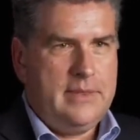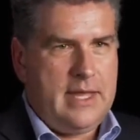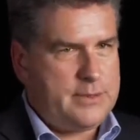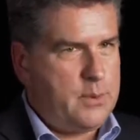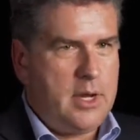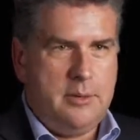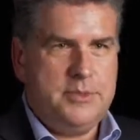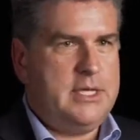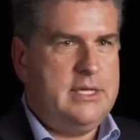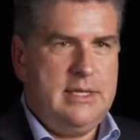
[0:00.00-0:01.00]
that's what
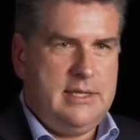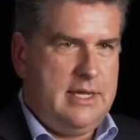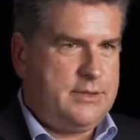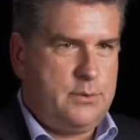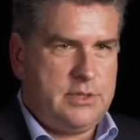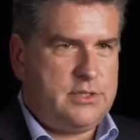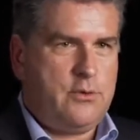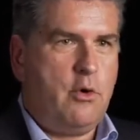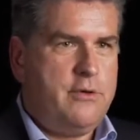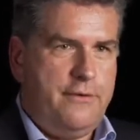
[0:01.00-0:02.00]
comes in. That's what's
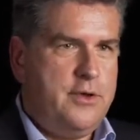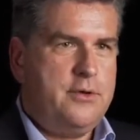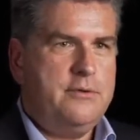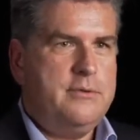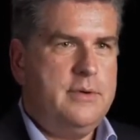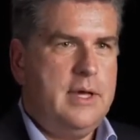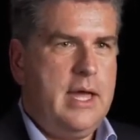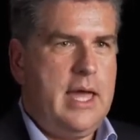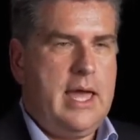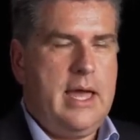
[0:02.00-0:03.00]
stored for you.
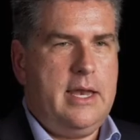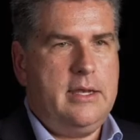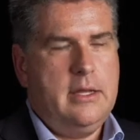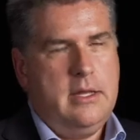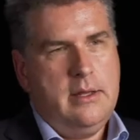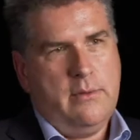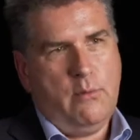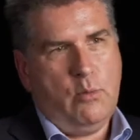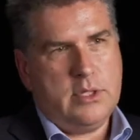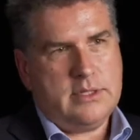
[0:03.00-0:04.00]
And
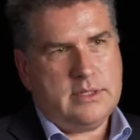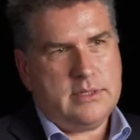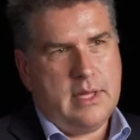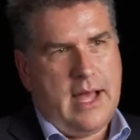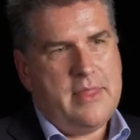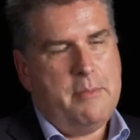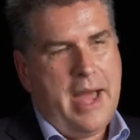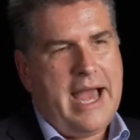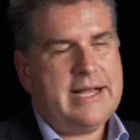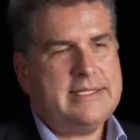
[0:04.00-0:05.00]
what's on the
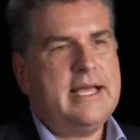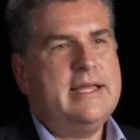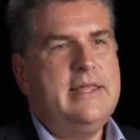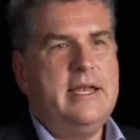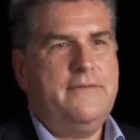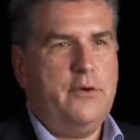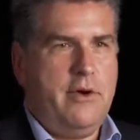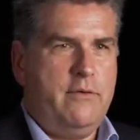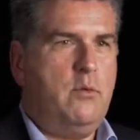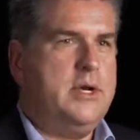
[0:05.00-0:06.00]
backside then, if
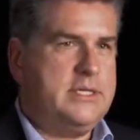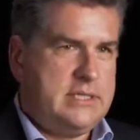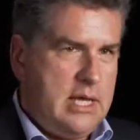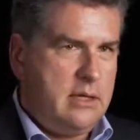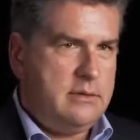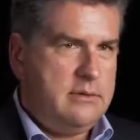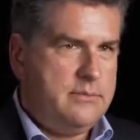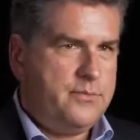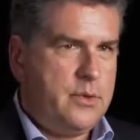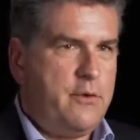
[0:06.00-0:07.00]
you ever want to sell,
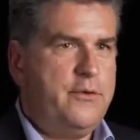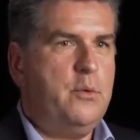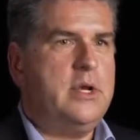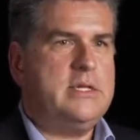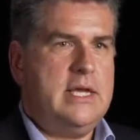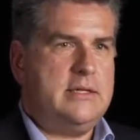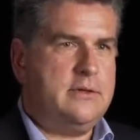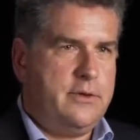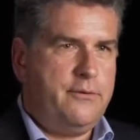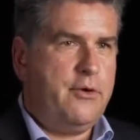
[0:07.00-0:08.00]
or if you want to take
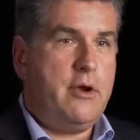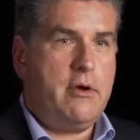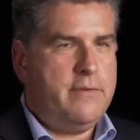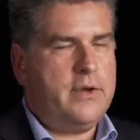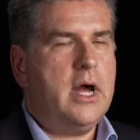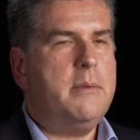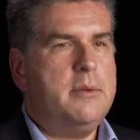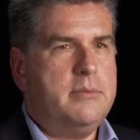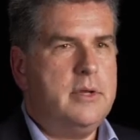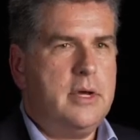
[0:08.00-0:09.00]
delivery, or even
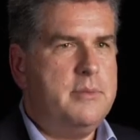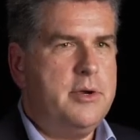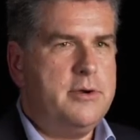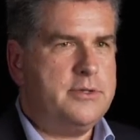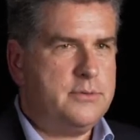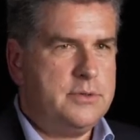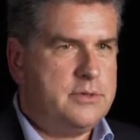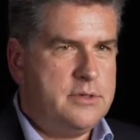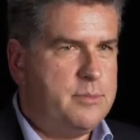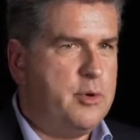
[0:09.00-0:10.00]
come here to
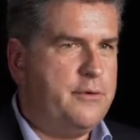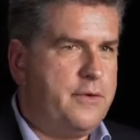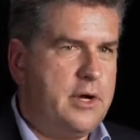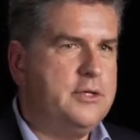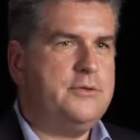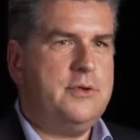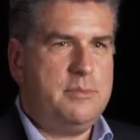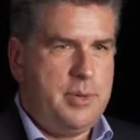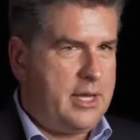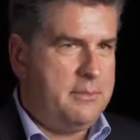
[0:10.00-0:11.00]
Switzerland, the beautiful country,
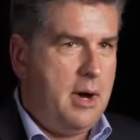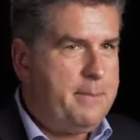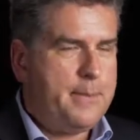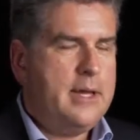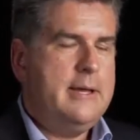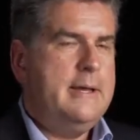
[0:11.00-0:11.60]
and pick them up,